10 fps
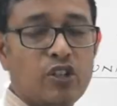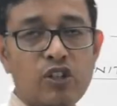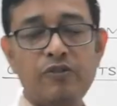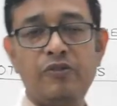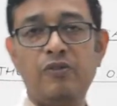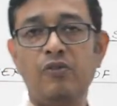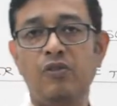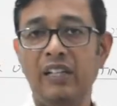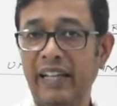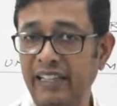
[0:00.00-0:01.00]
of
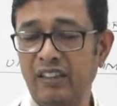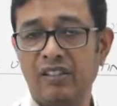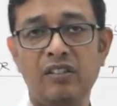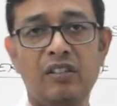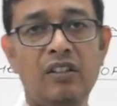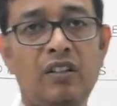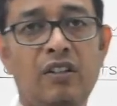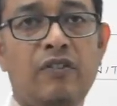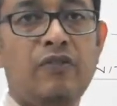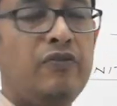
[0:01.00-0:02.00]
length.
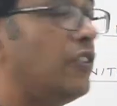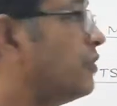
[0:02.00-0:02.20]
We have